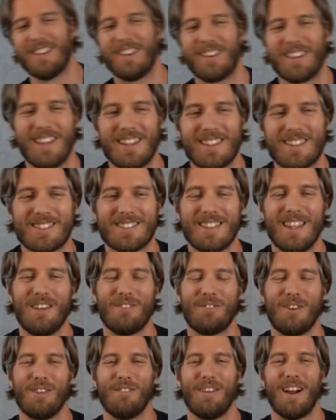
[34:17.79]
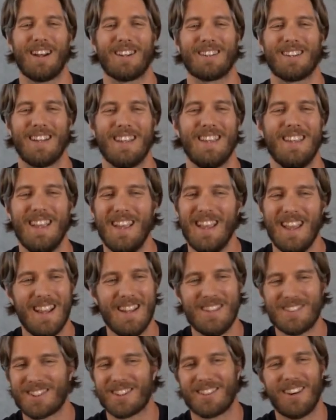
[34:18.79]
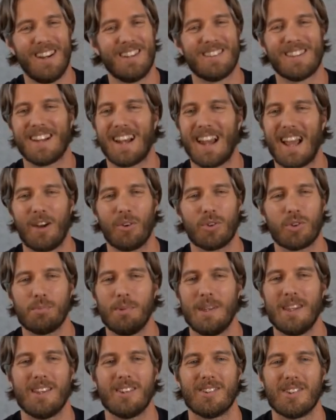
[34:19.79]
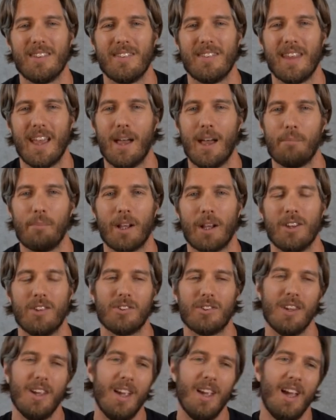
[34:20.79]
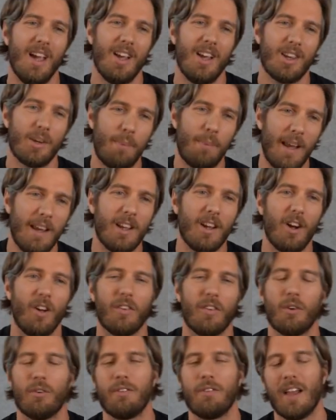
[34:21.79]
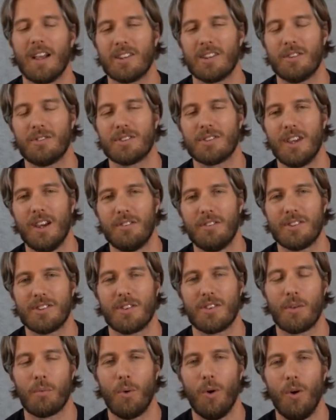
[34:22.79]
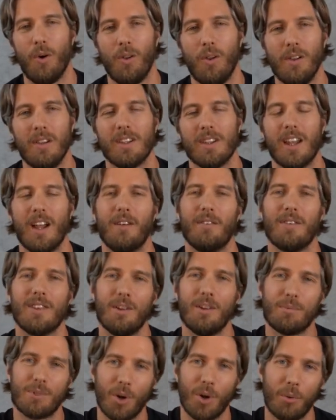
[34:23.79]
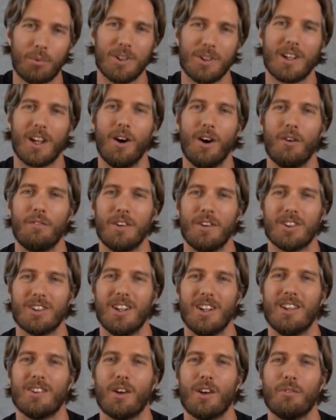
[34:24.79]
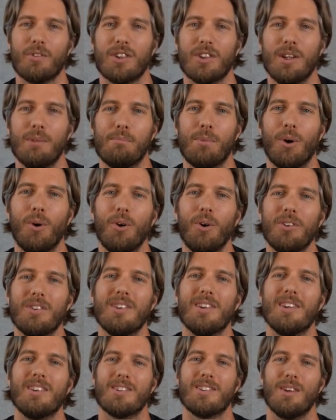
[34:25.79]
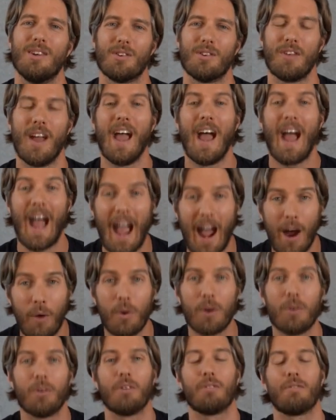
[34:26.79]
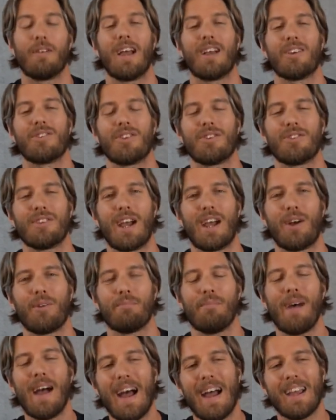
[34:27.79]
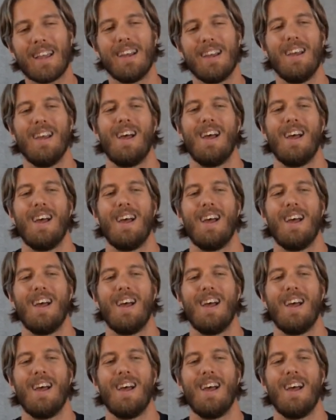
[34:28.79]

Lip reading: looking to see if we've actually integrated loudspeakers in there, because depending on the reflective surface of the wall, you know, the absorption coefficient is obviously important in terms of how it reflects the sound back.